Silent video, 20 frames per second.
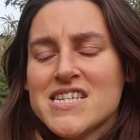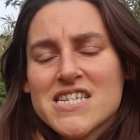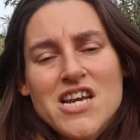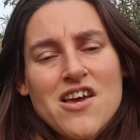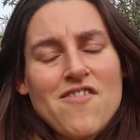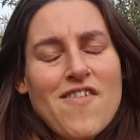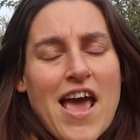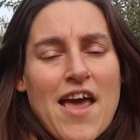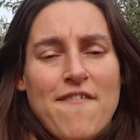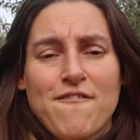didn't know
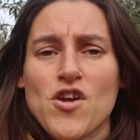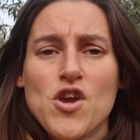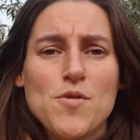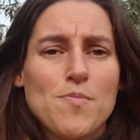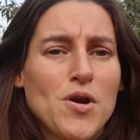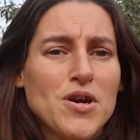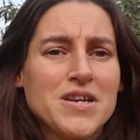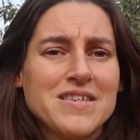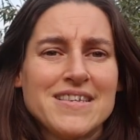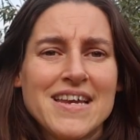if I had food
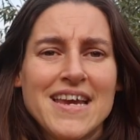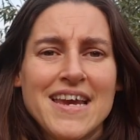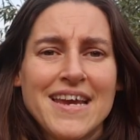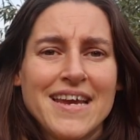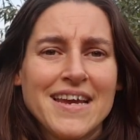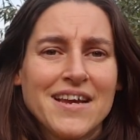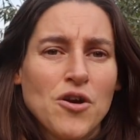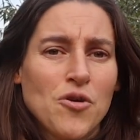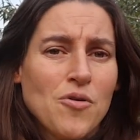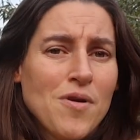
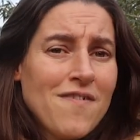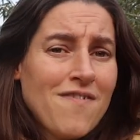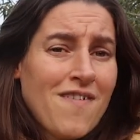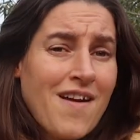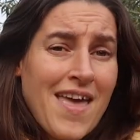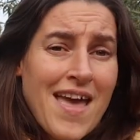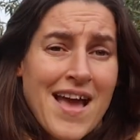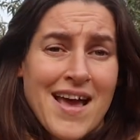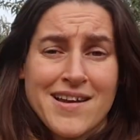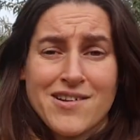poisoning or if
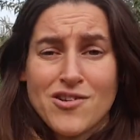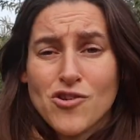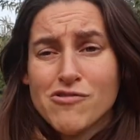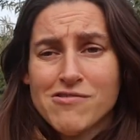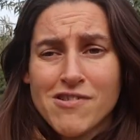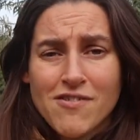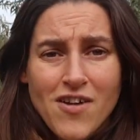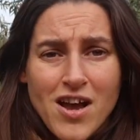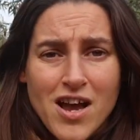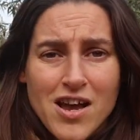I had
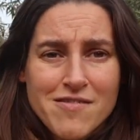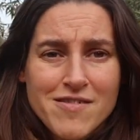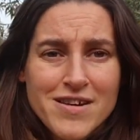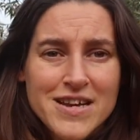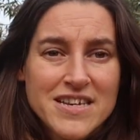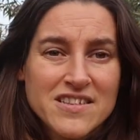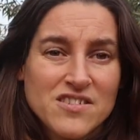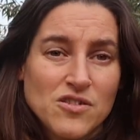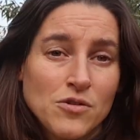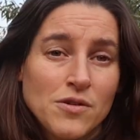
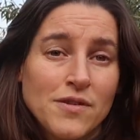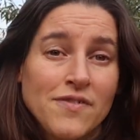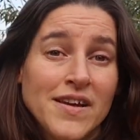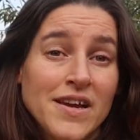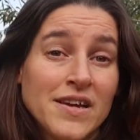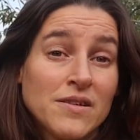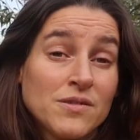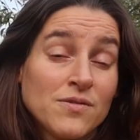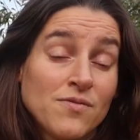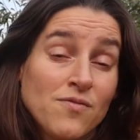norovirus or if
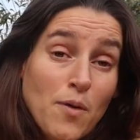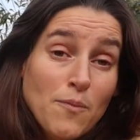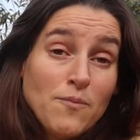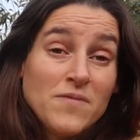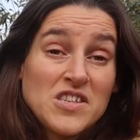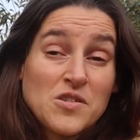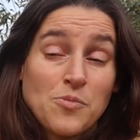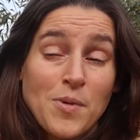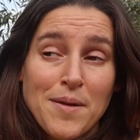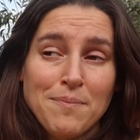it was from
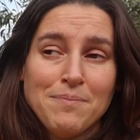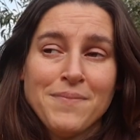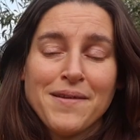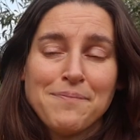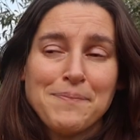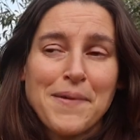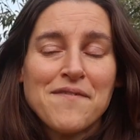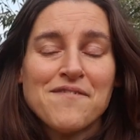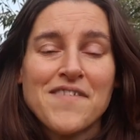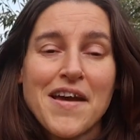the swim.
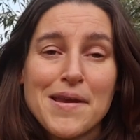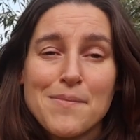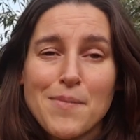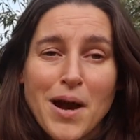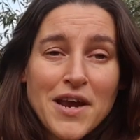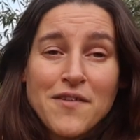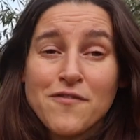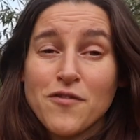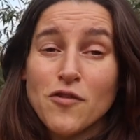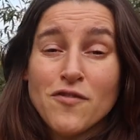Been very
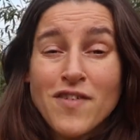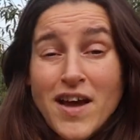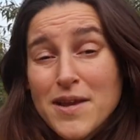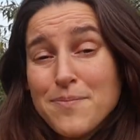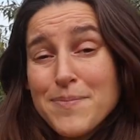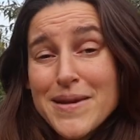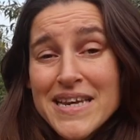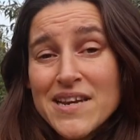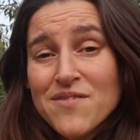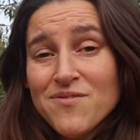mindful that
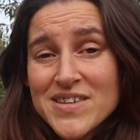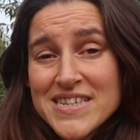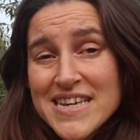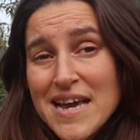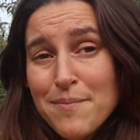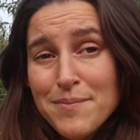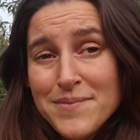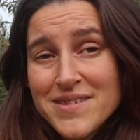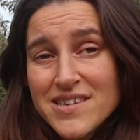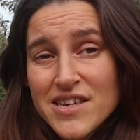I'd been in the
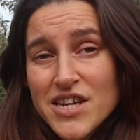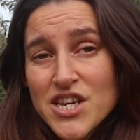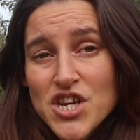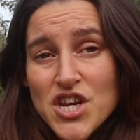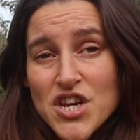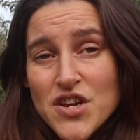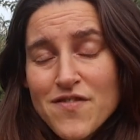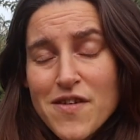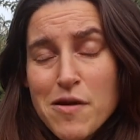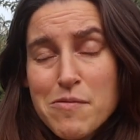Thames and I
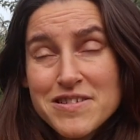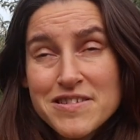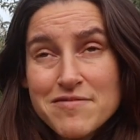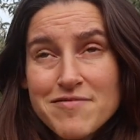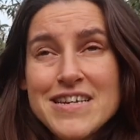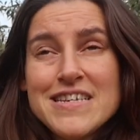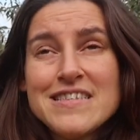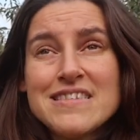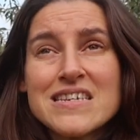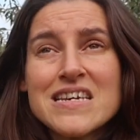knew there was a
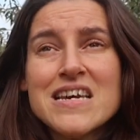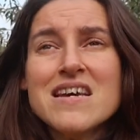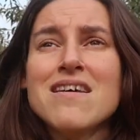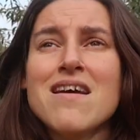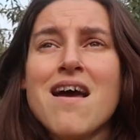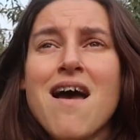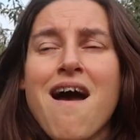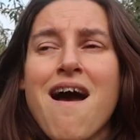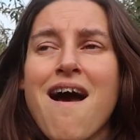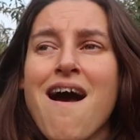risk.
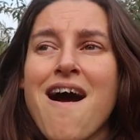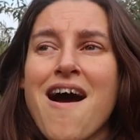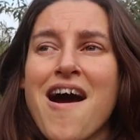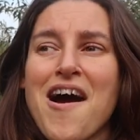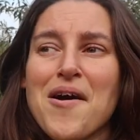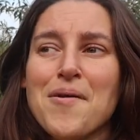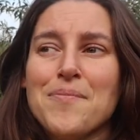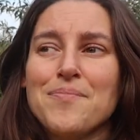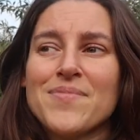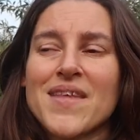
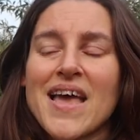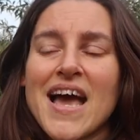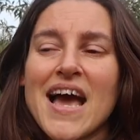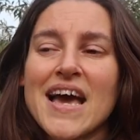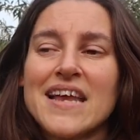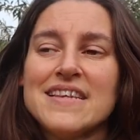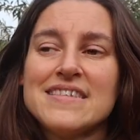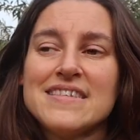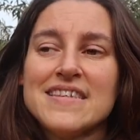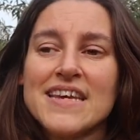
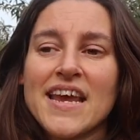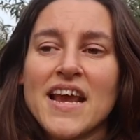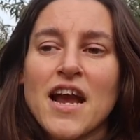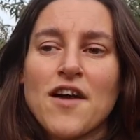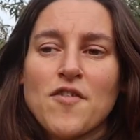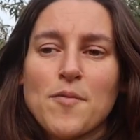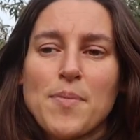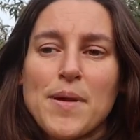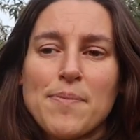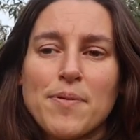And seeing
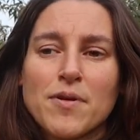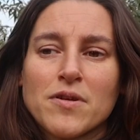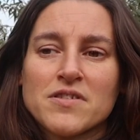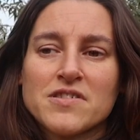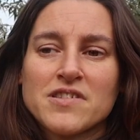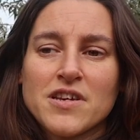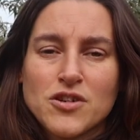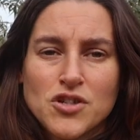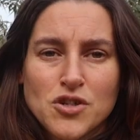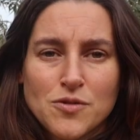other people on
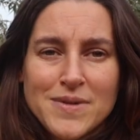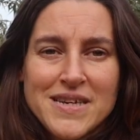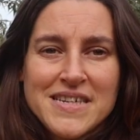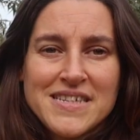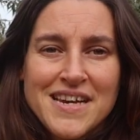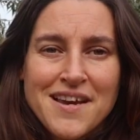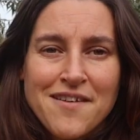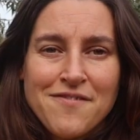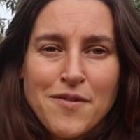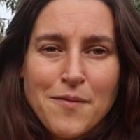social
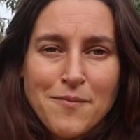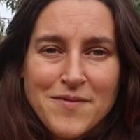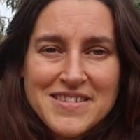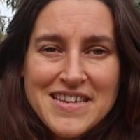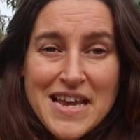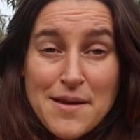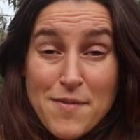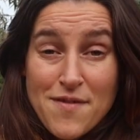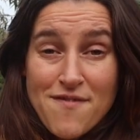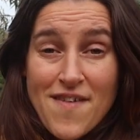media from the
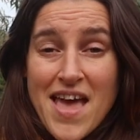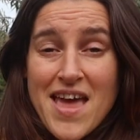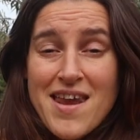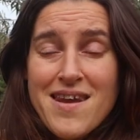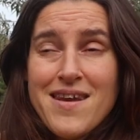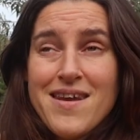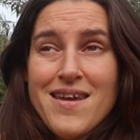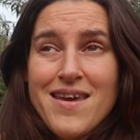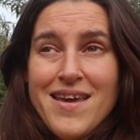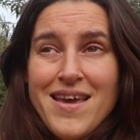same
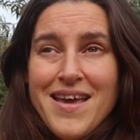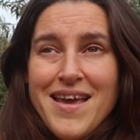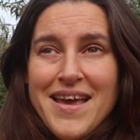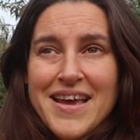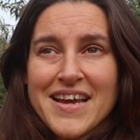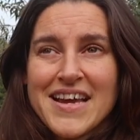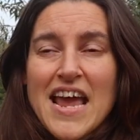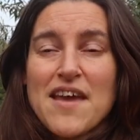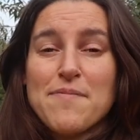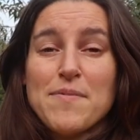event
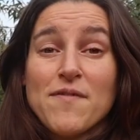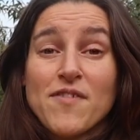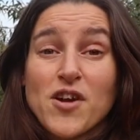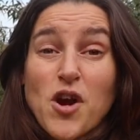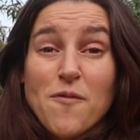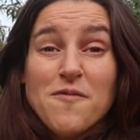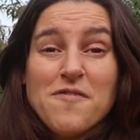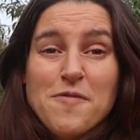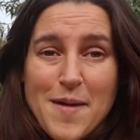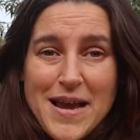gave me the
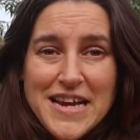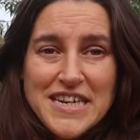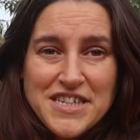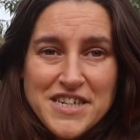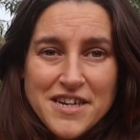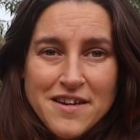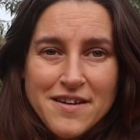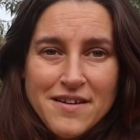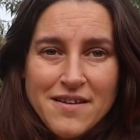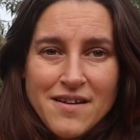
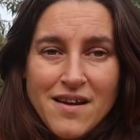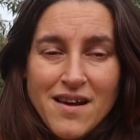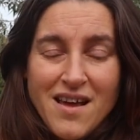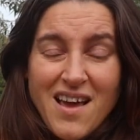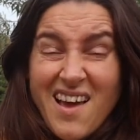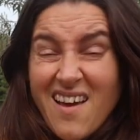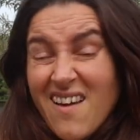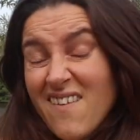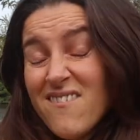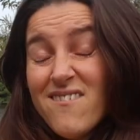confirmation
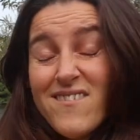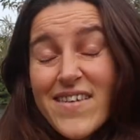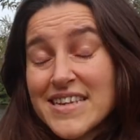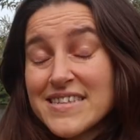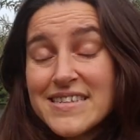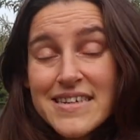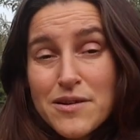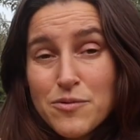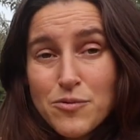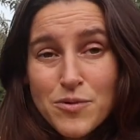
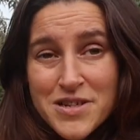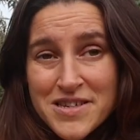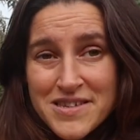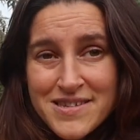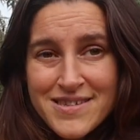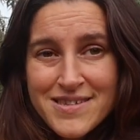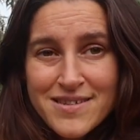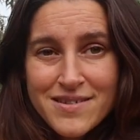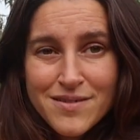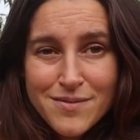that it
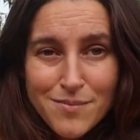was